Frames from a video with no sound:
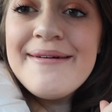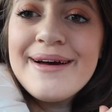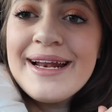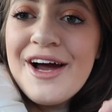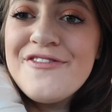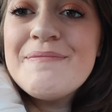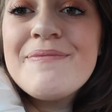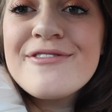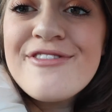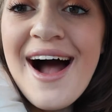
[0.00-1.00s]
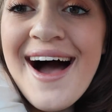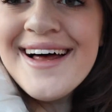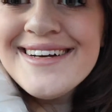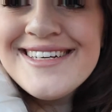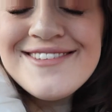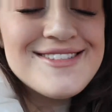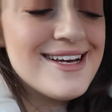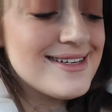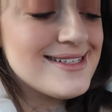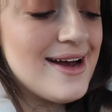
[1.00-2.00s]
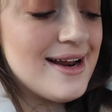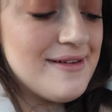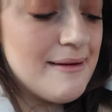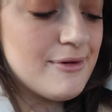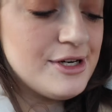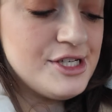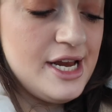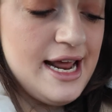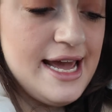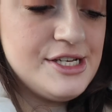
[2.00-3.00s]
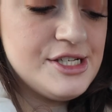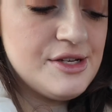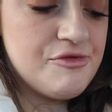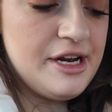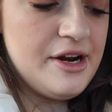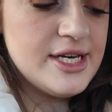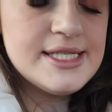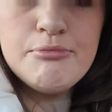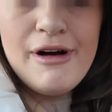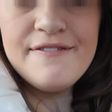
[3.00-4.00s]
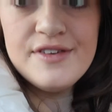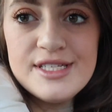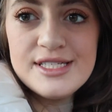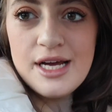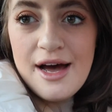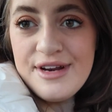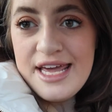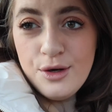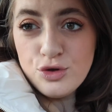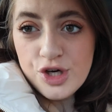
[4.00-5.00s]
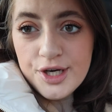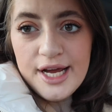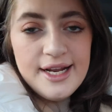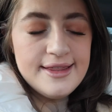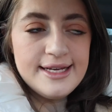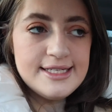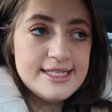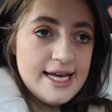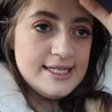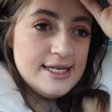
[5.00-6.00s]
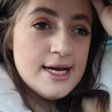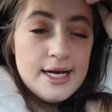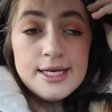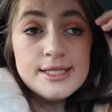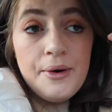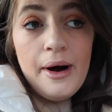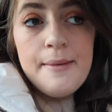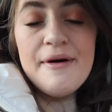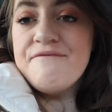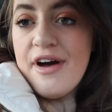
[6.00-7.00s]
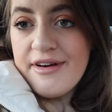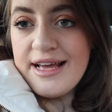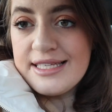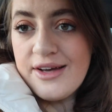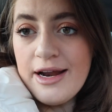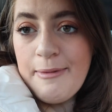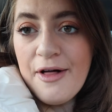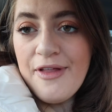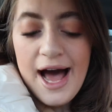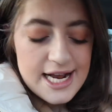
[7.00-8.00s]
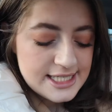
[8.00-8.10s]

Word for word: We're going to go for brunch. I'm so excited. I haven't had brunch in ages. So I'm really nice at breakfast. I haven't eaten or drunk anything today. So I'm very excited about that.